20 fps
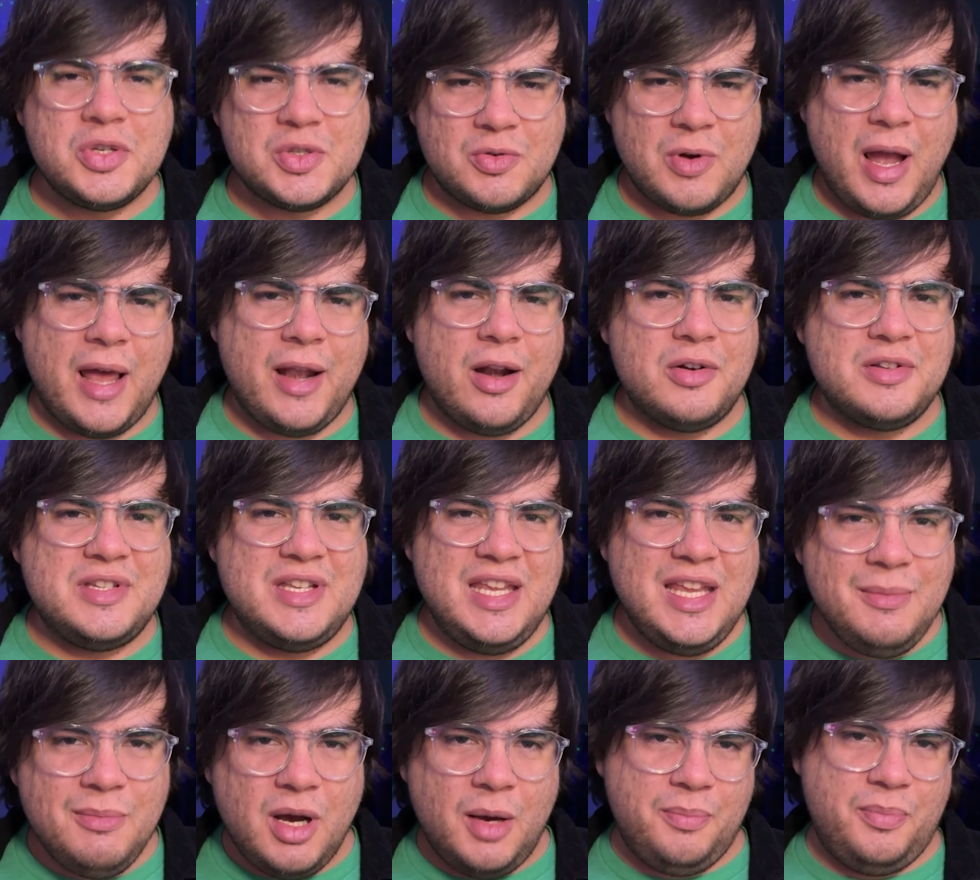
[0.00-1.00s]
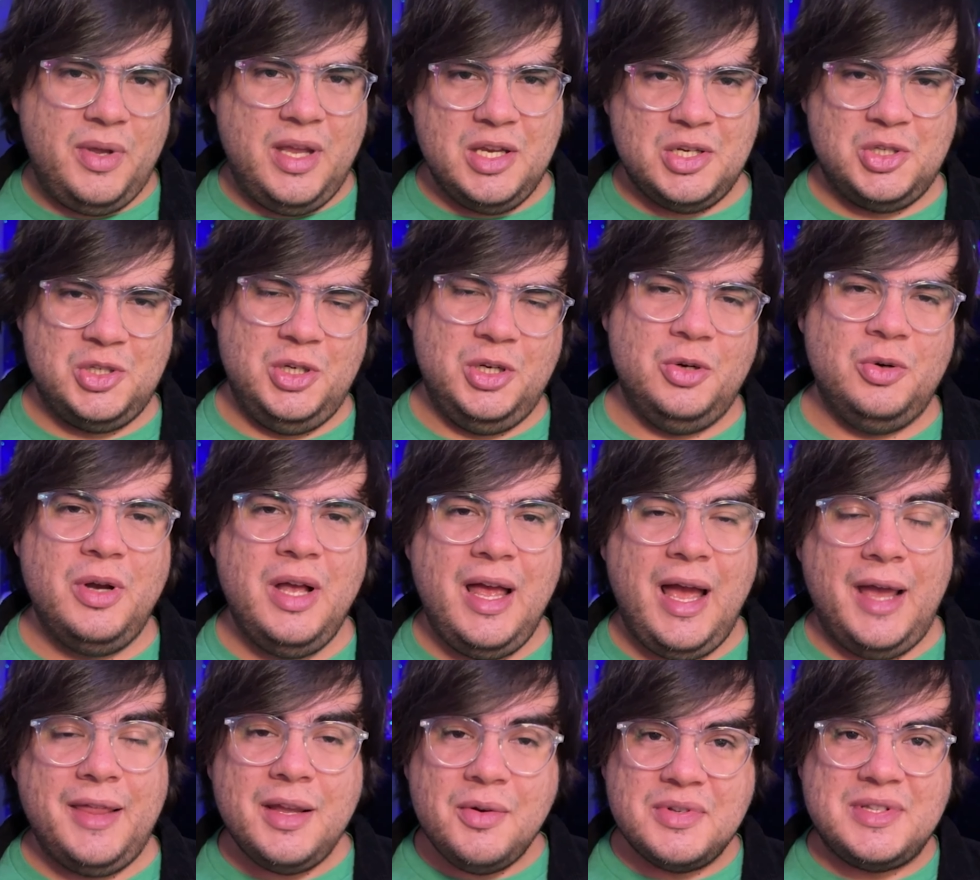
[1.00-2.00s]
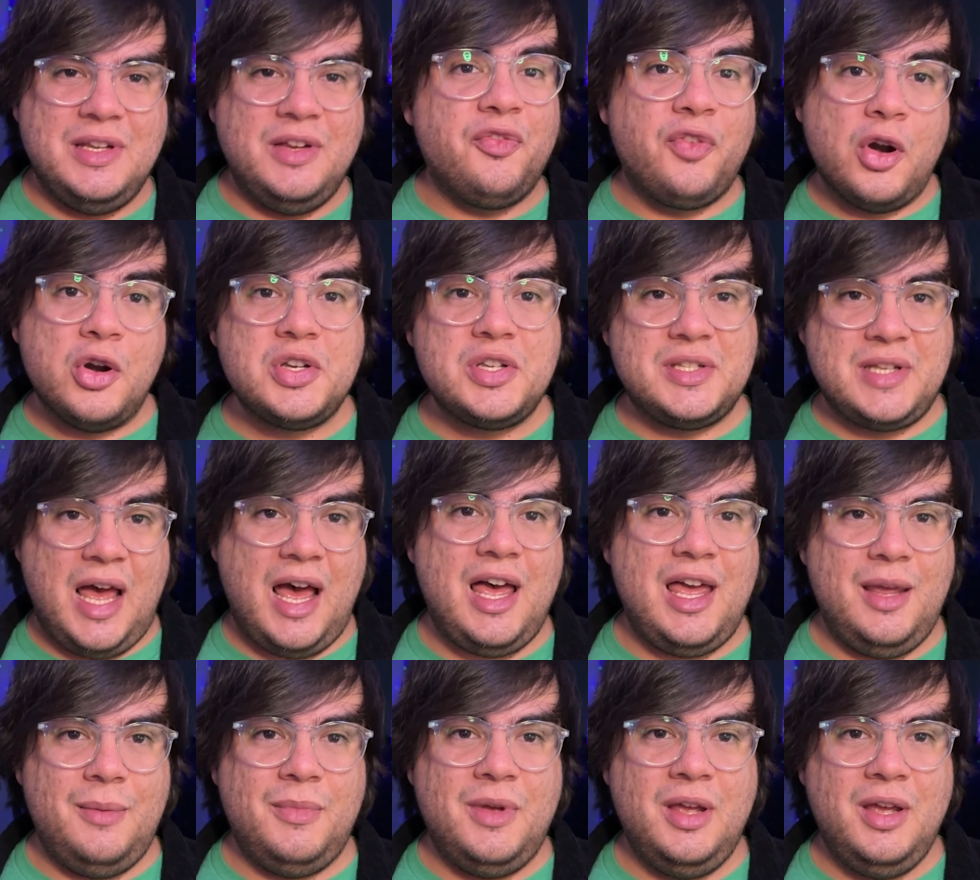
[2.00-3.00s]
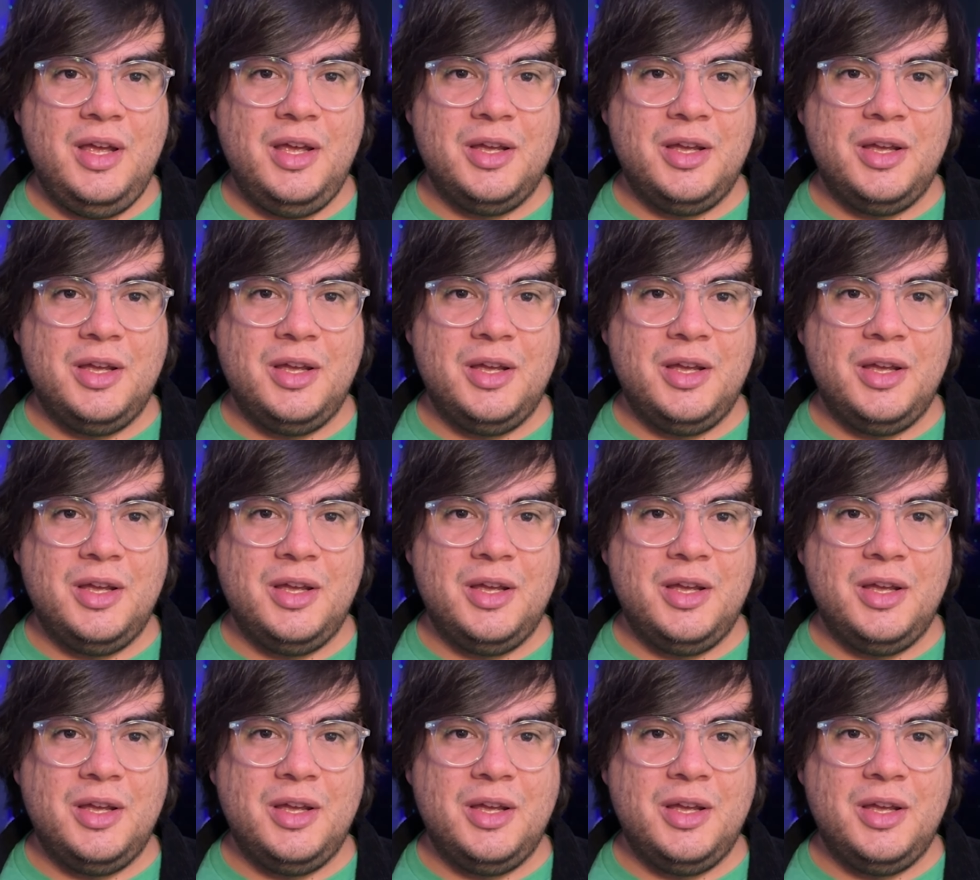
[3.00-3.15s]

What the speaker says: Rider team up issue. I think it was the first time